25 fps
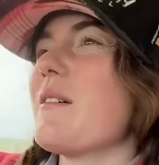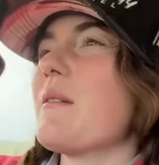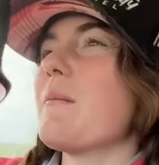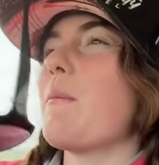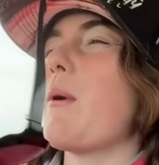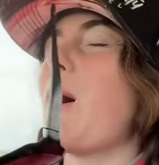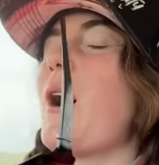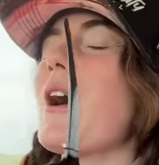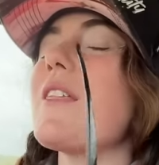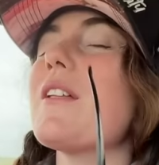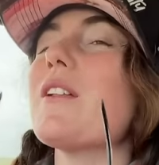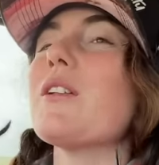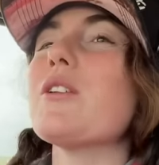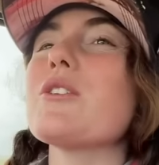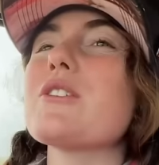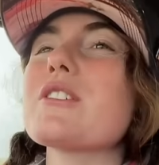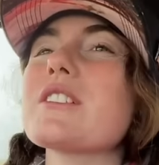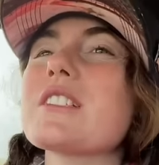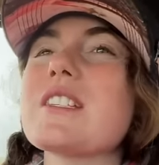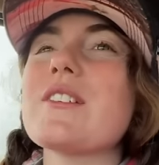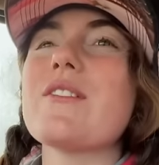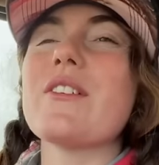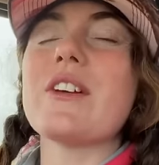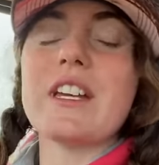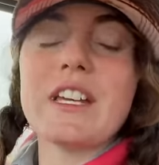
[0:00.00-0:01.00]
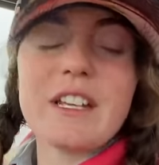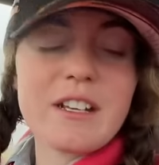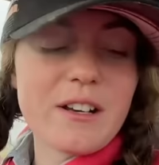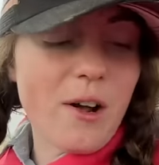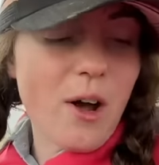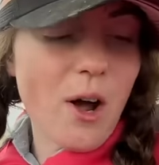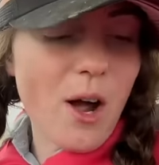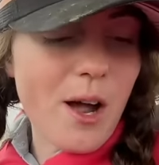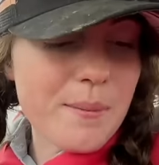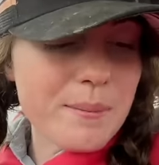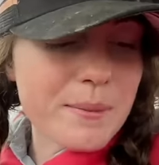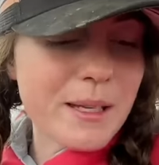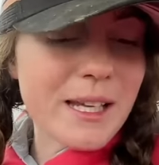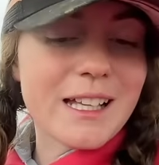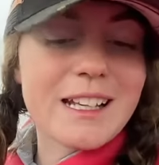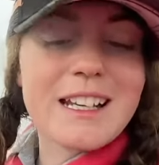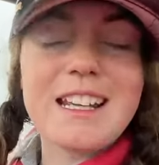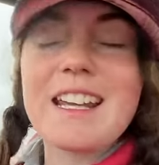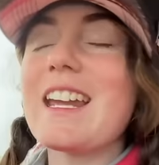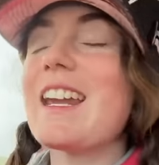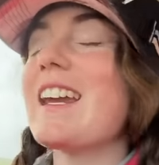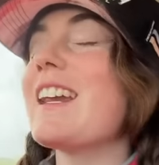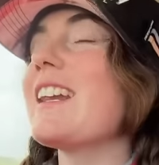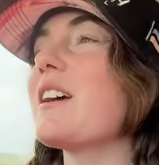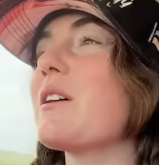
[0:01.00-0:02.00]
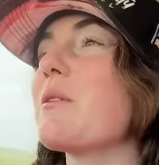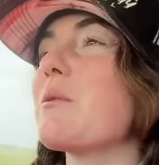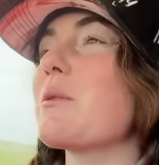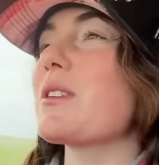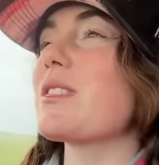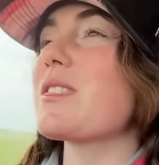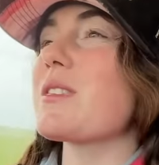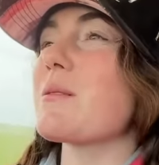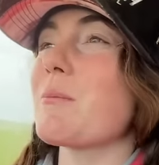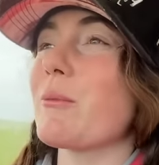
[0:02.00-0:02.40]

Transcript: By the looks of it, I'm going to hit it with the